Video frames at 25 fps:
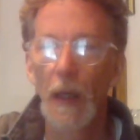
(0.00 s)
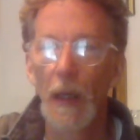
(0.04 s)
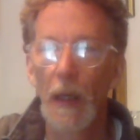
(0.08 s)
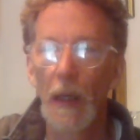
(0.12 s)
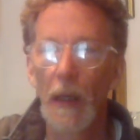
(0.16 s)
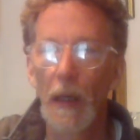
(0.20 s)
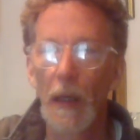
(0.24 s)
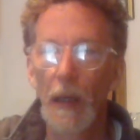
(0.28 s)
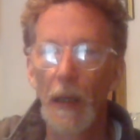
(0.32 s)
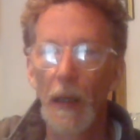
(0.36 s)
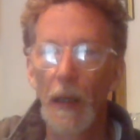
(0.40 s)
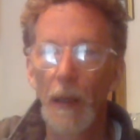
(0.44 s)

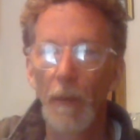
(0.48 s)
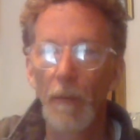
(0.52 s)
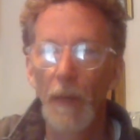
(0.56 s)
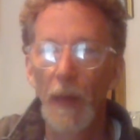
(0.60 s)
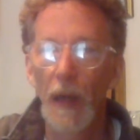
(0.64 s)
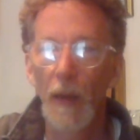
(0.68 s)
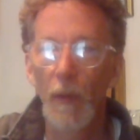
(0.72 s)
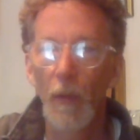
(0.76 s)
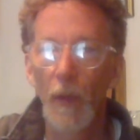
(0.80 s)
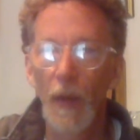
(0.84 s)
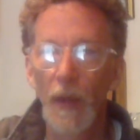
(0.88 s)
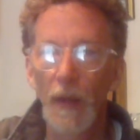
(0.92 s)

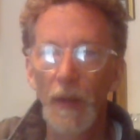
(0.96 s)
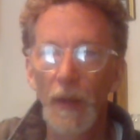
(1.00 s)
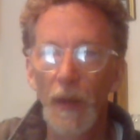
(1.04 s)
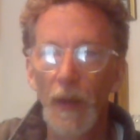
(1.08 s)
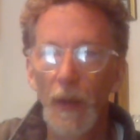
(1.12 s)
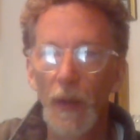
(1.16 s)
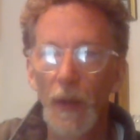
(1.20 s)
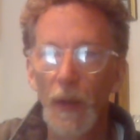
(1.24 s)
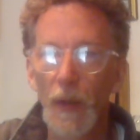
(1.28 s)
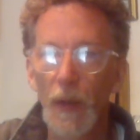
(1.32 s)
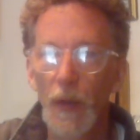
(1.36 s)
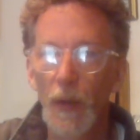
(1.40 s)
I went
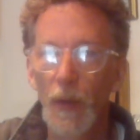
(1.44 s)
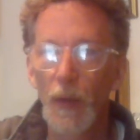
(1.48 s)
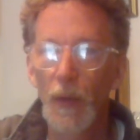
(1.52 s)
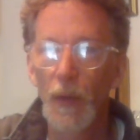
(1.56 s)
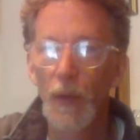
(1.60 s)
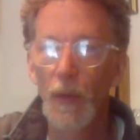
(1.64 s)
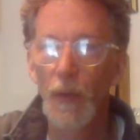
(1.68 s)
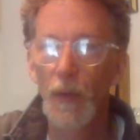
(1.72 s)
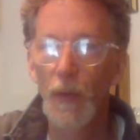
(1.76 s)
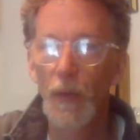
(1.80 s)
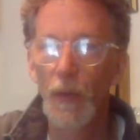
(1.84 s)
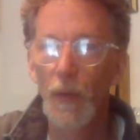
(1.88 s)

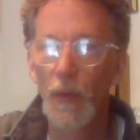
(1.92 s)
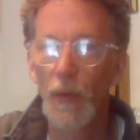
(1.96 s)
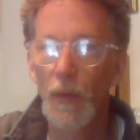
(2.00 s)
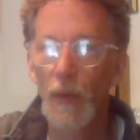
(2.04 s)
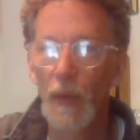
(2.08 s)
to